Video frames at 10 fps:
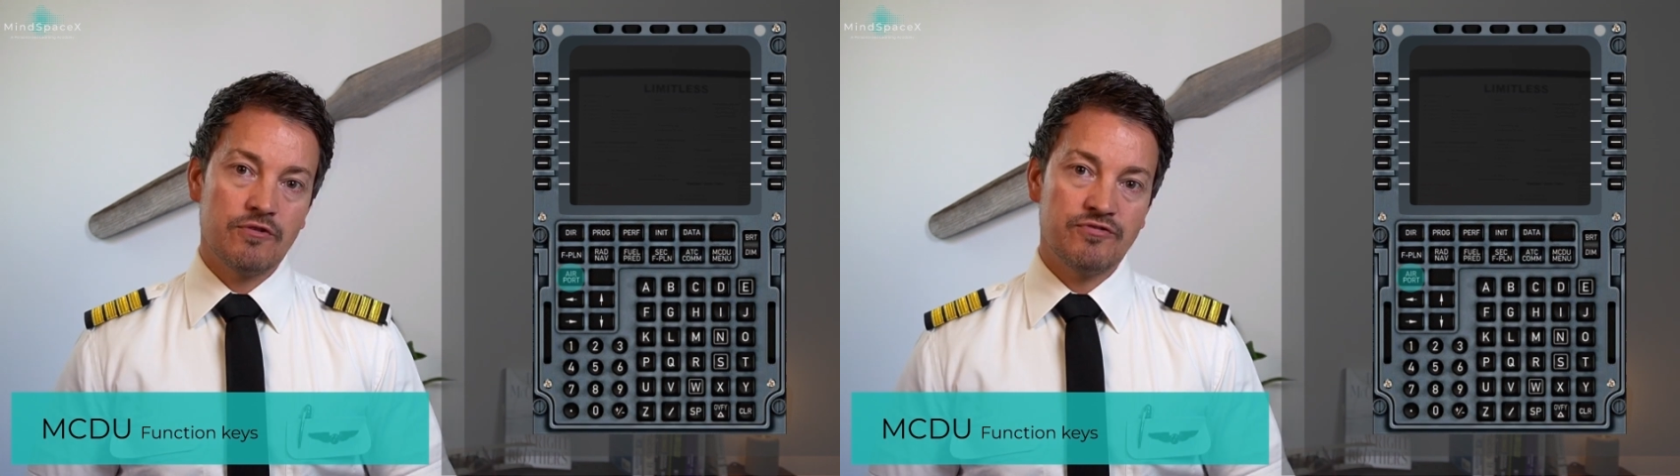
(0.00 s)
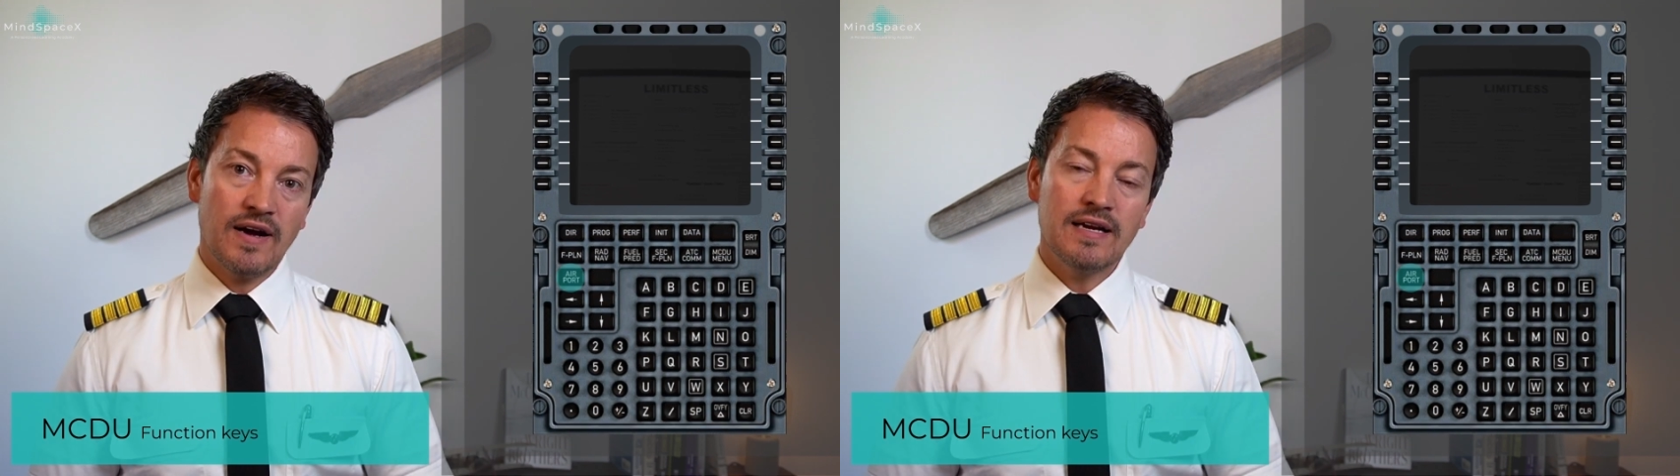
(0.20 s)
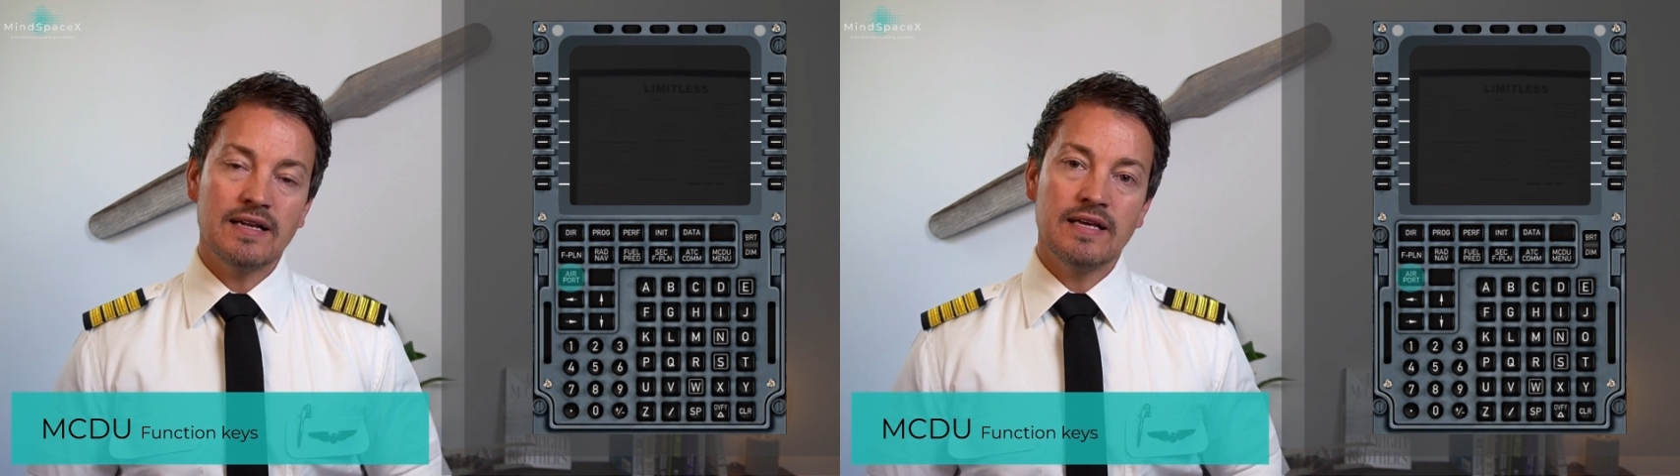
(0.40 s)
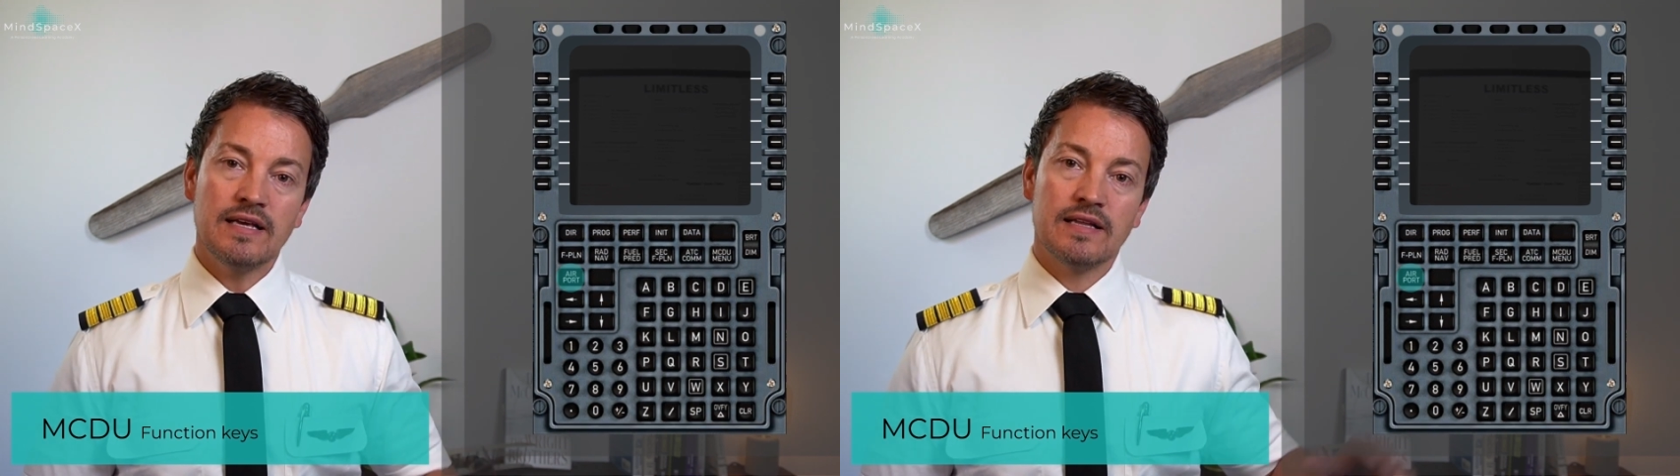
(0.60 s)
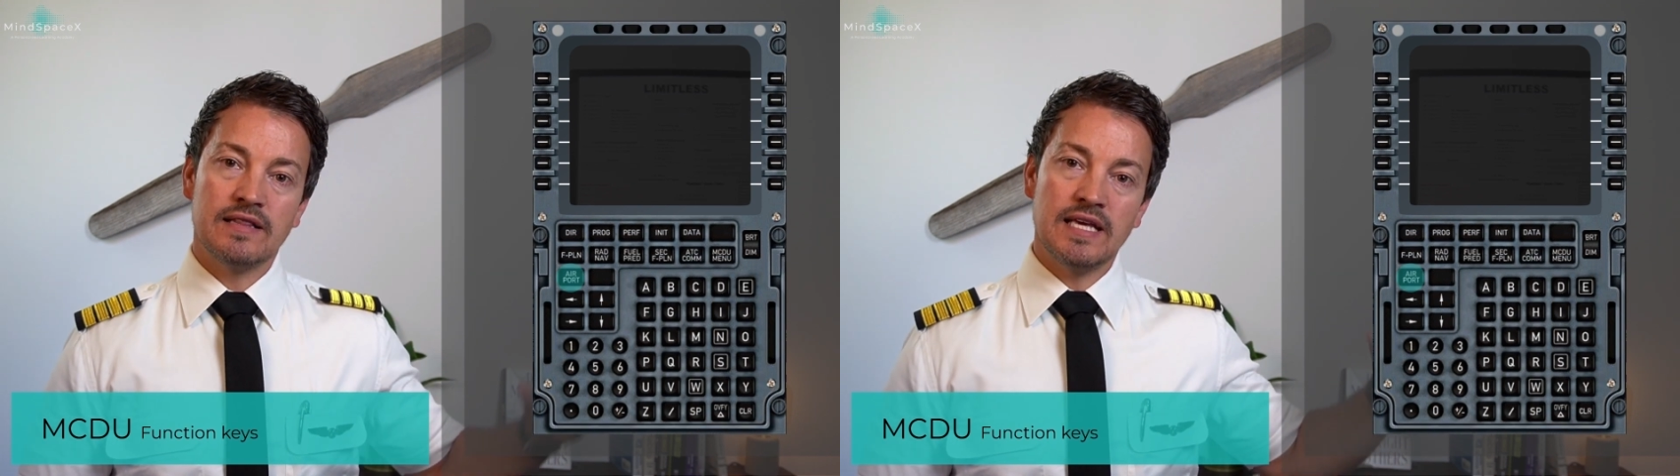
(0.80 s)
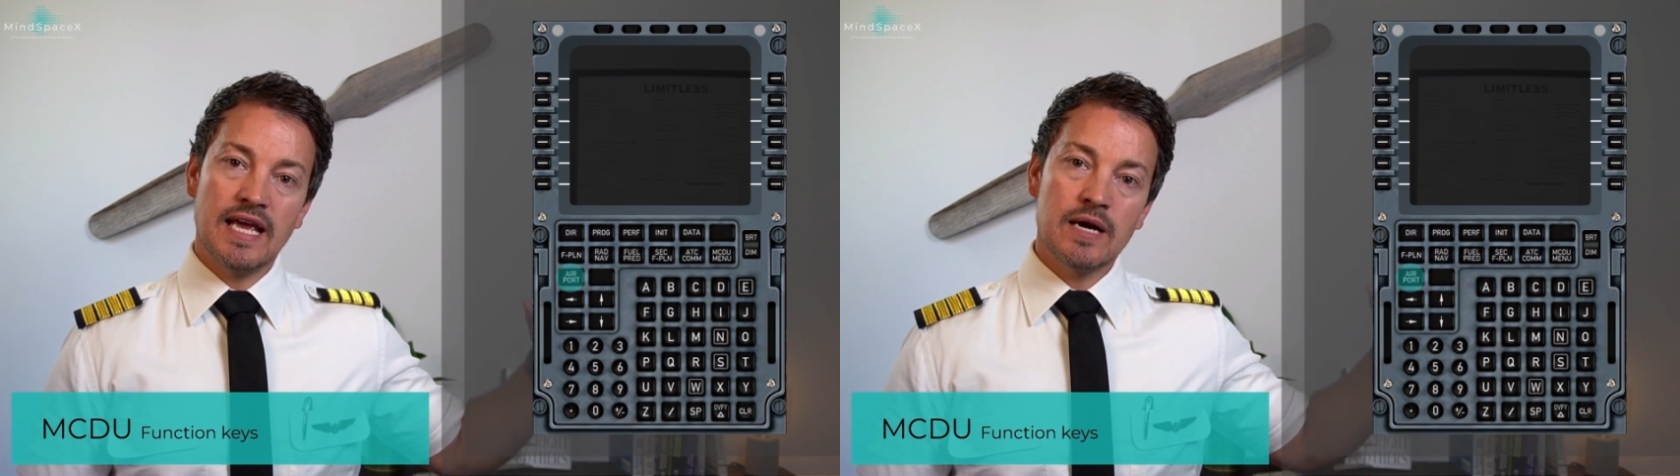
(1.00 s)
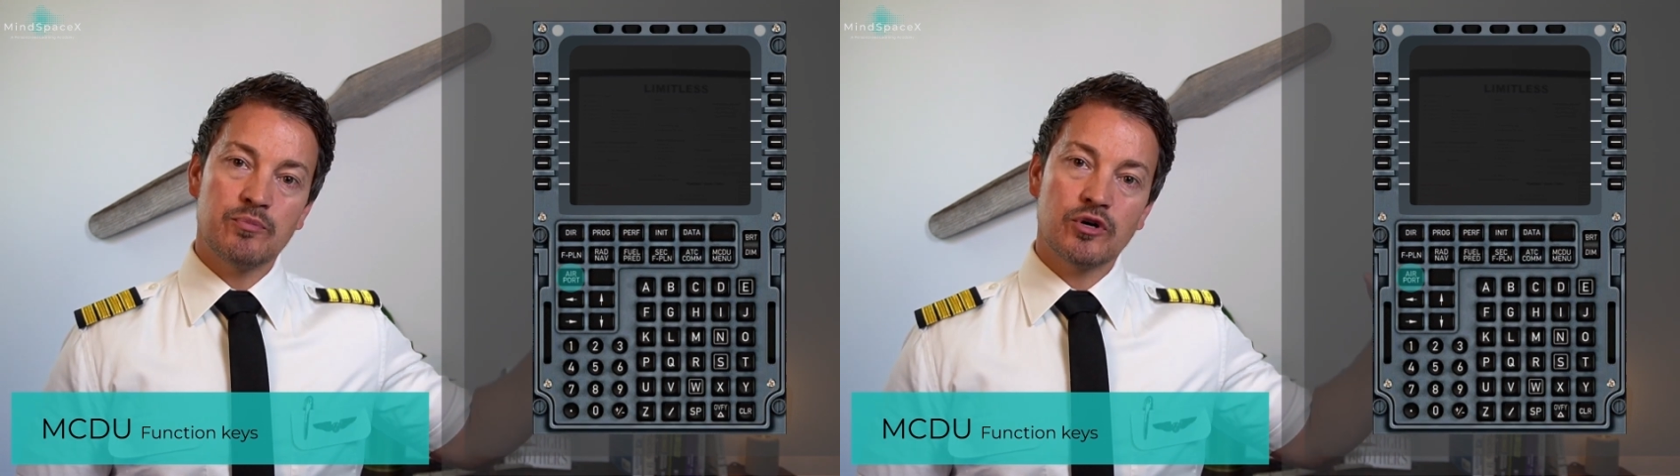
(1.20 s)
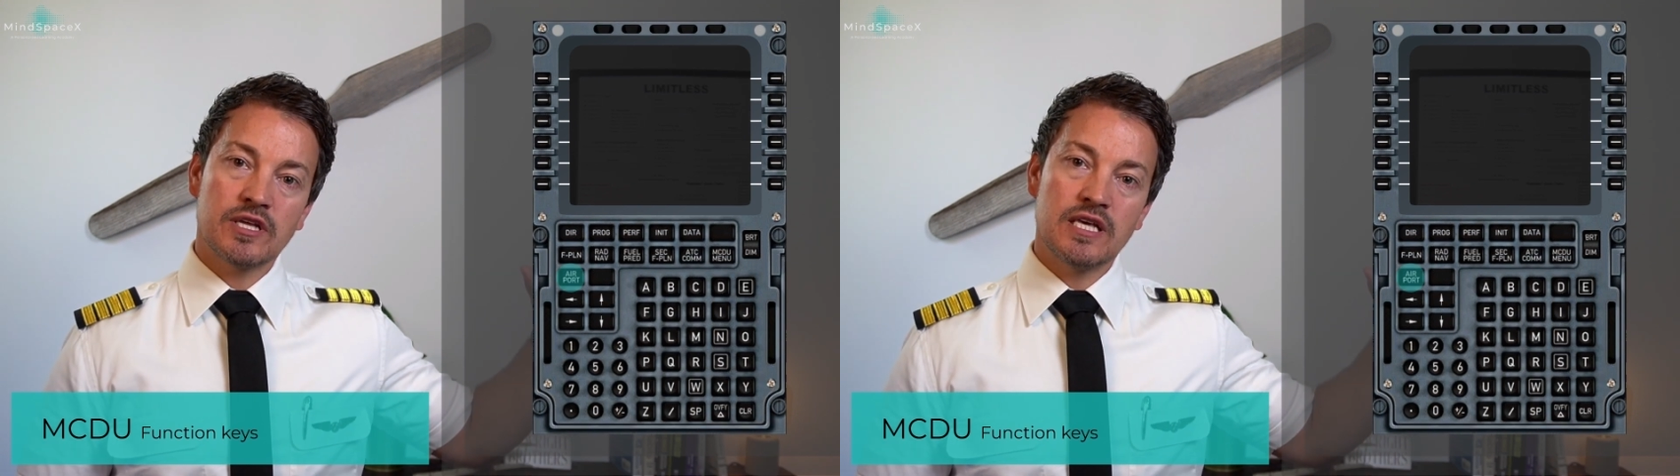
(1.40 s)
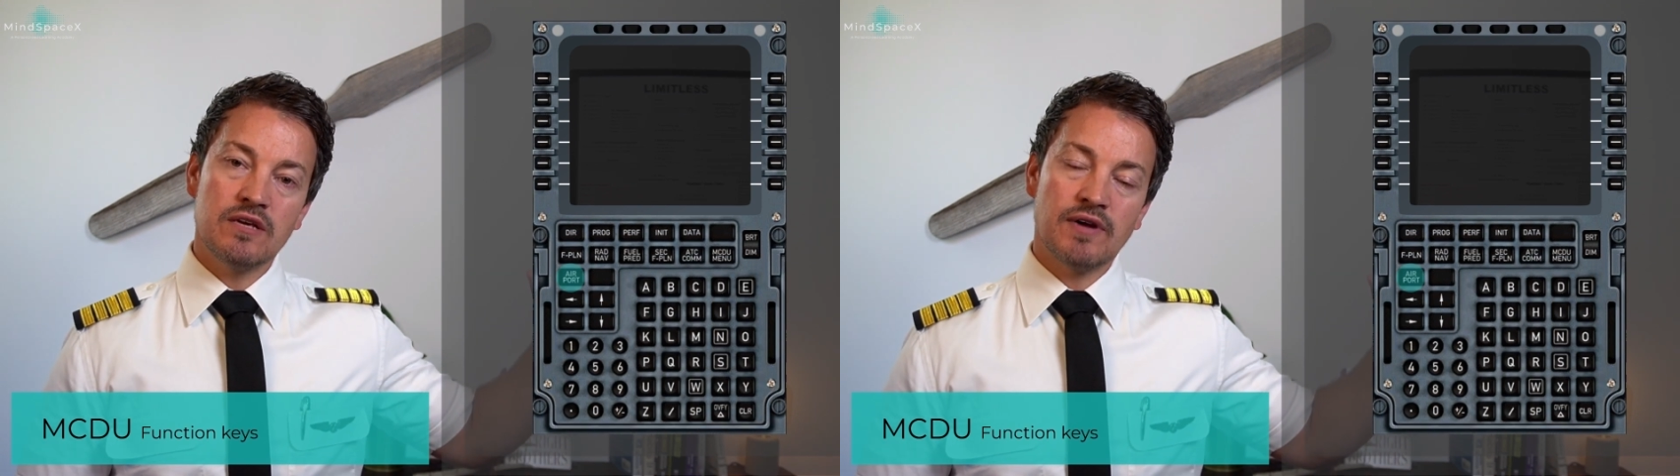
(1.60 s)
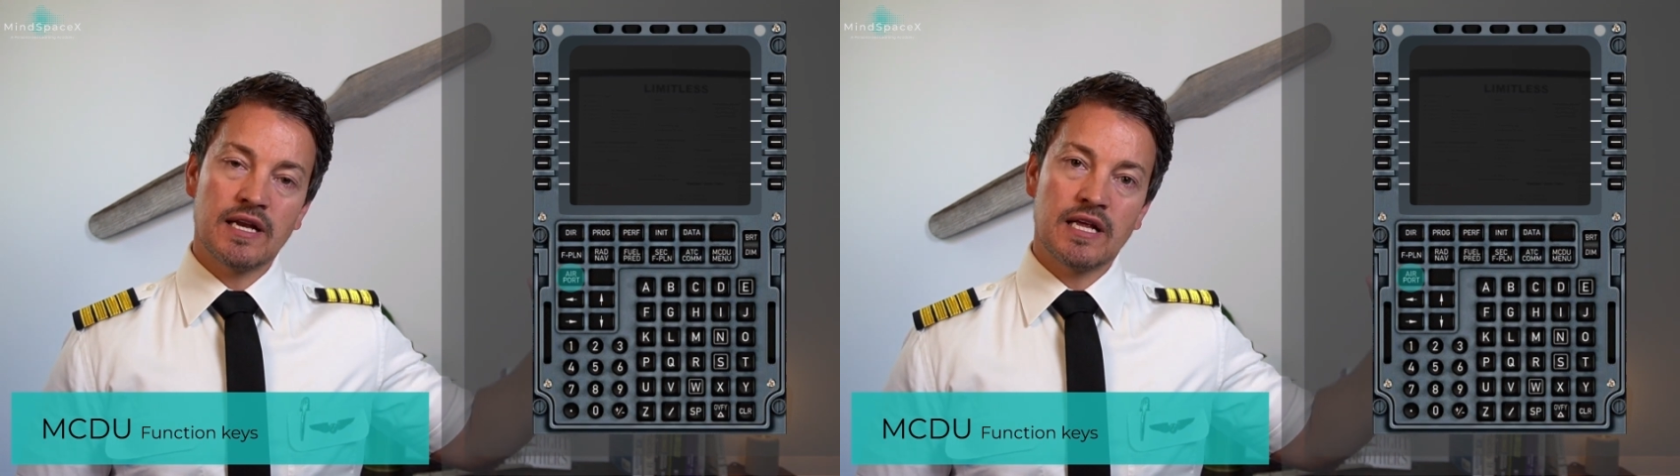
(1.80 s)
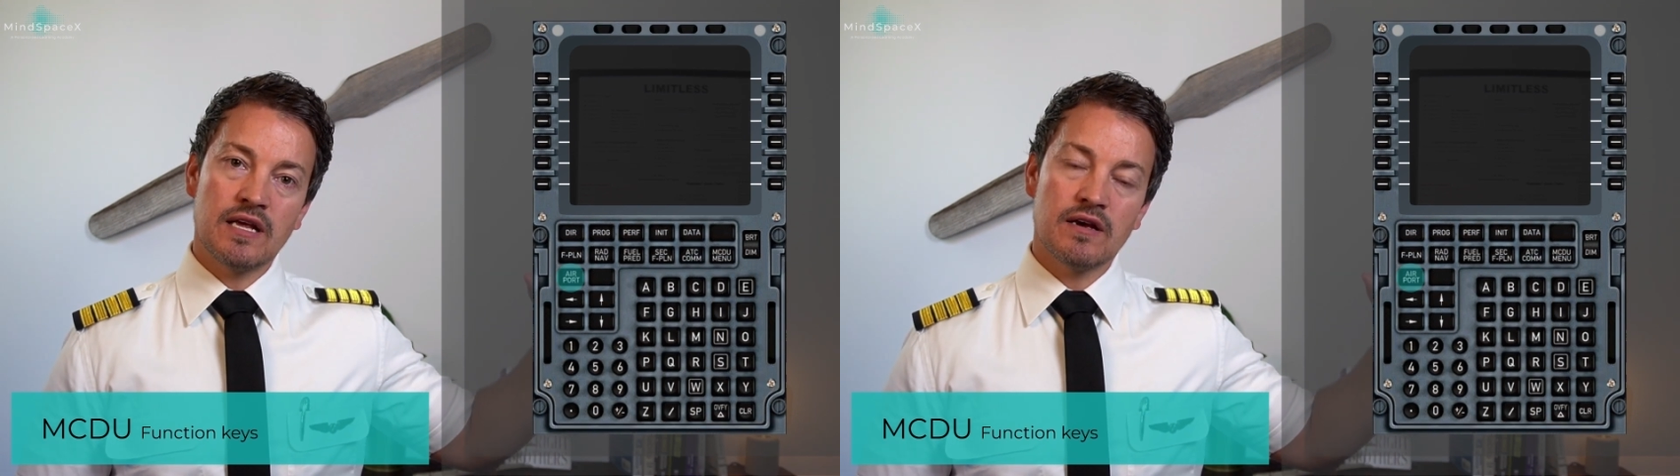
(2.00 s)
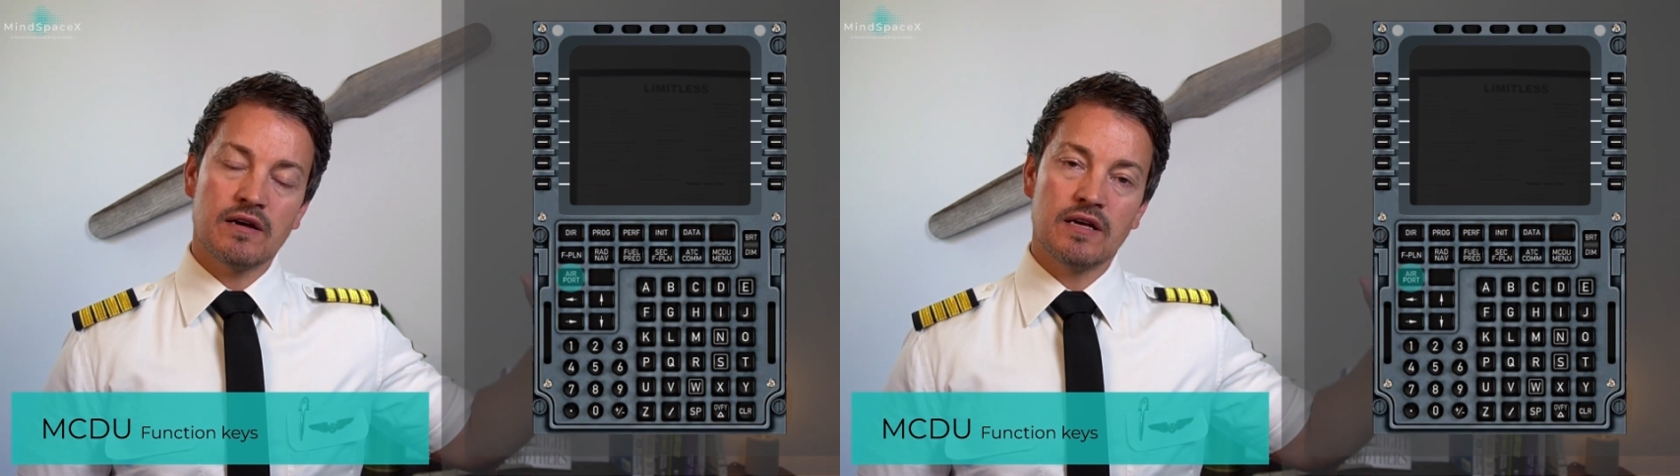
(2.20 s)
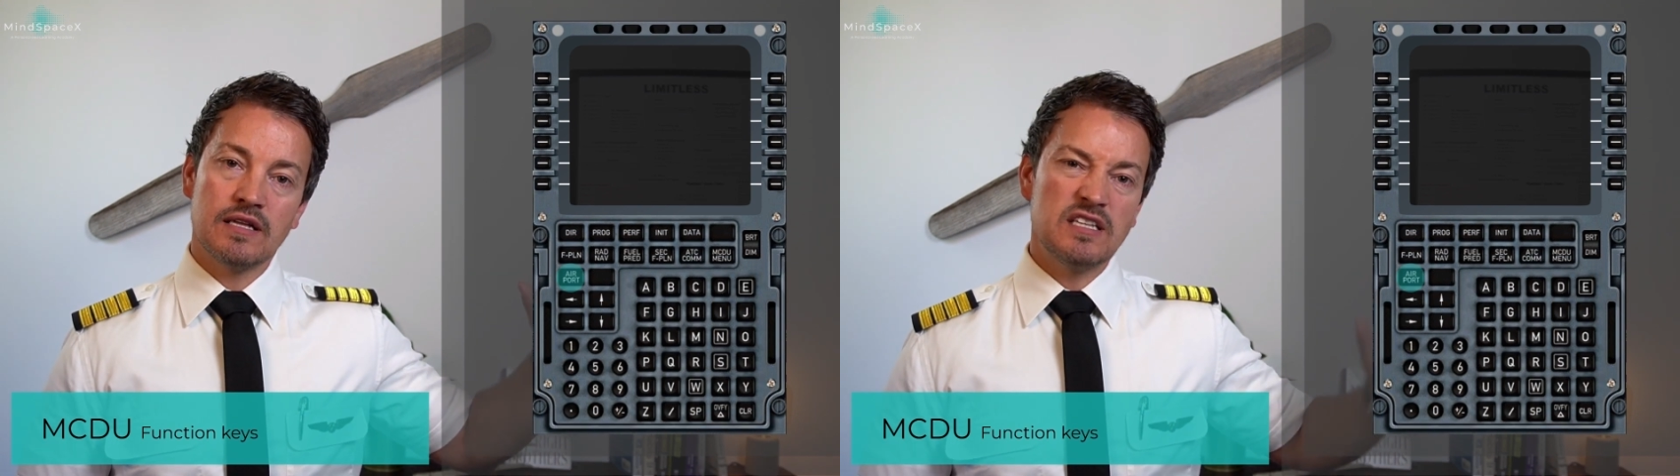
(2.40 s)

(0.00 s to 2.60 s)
Finally, the airport key right here,